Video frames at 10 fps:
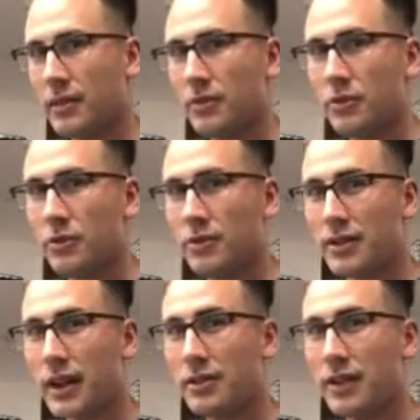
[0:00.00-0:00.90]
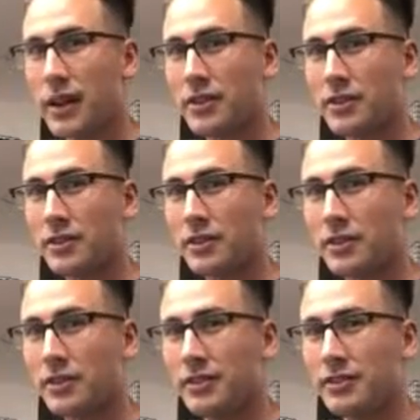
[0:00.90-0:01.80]
gives me more satisfaction
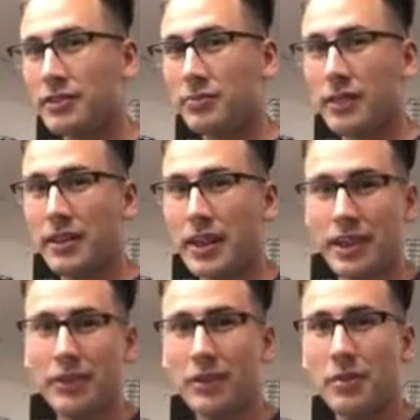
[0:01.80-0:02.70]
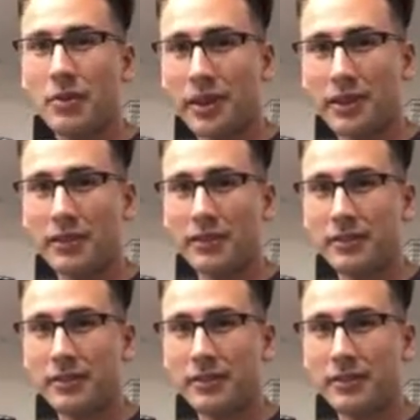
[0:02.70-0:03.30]
than being handed on the plate.